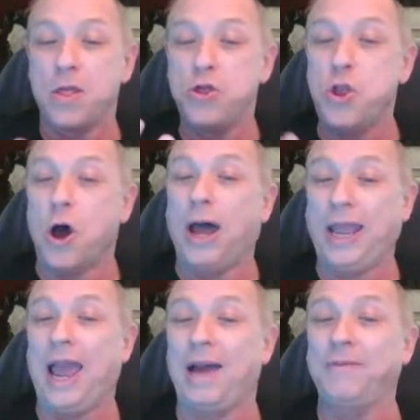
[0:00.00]
Not
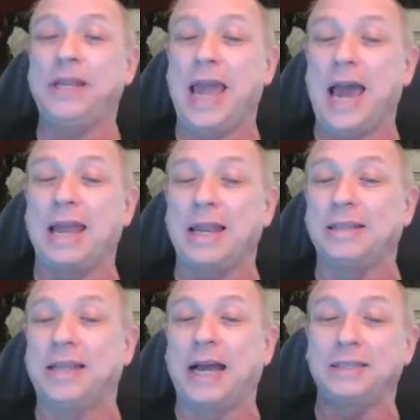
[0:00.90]
having that
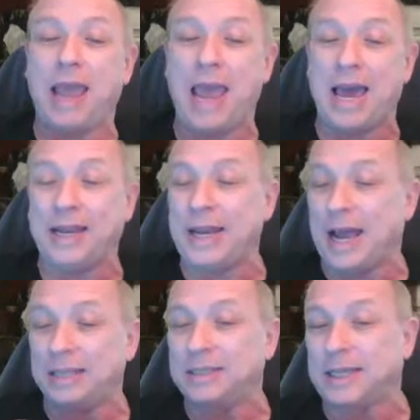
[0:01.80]
does add an
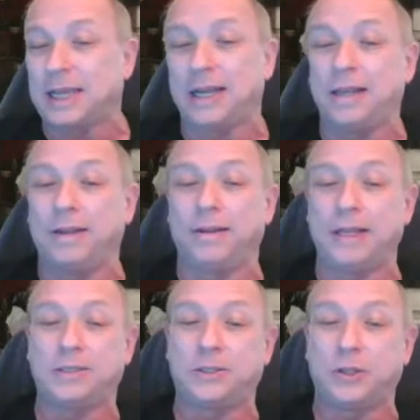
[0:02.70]

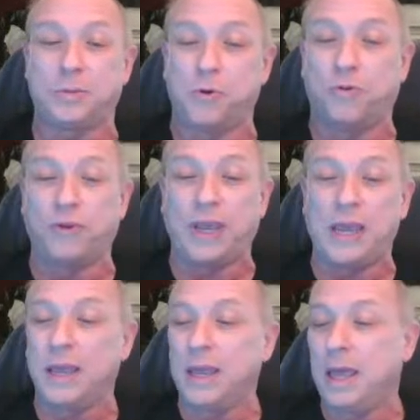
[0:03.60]
unsettledness to the movie.
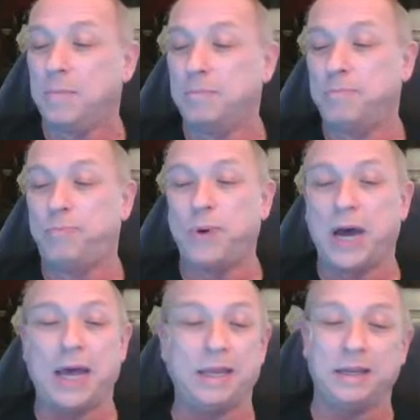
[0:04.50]

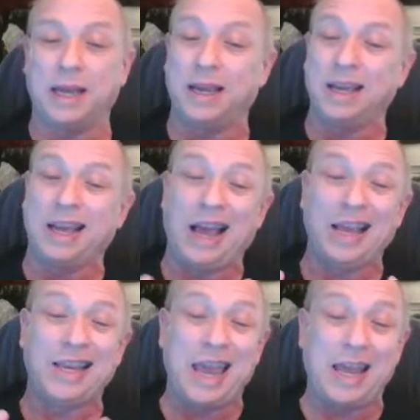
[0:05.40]
But
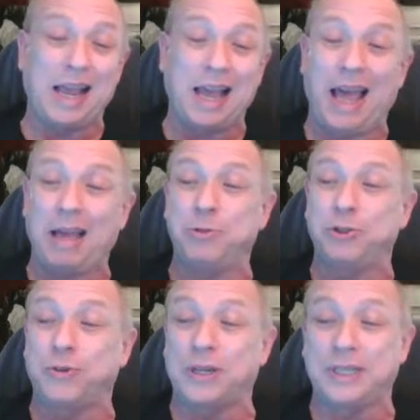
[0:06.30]
again, I'm
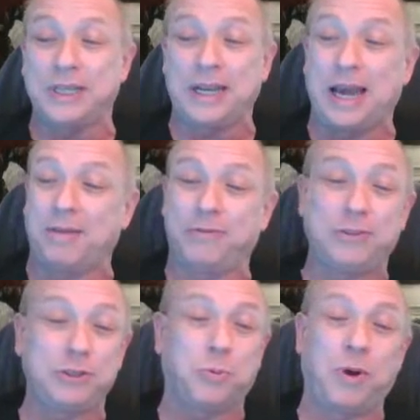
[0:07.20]
stressing enough.
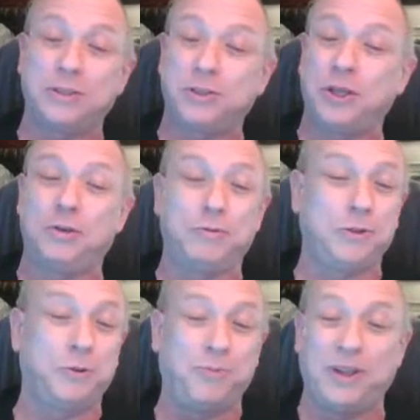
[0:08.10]
Just watch the
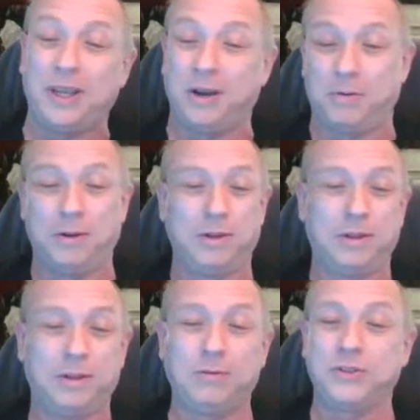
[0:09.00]
YouTube video.
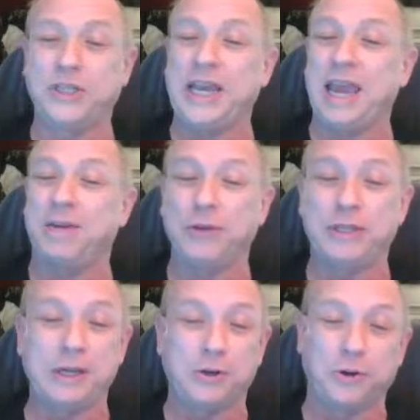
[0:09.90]
You'll see
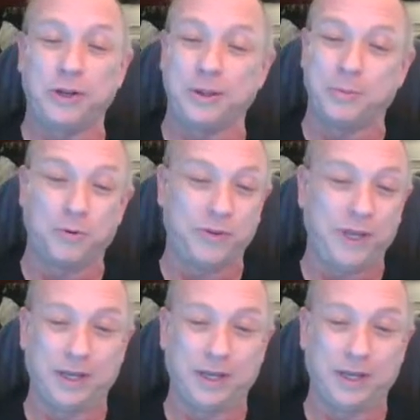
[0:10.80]
everything good in the movie.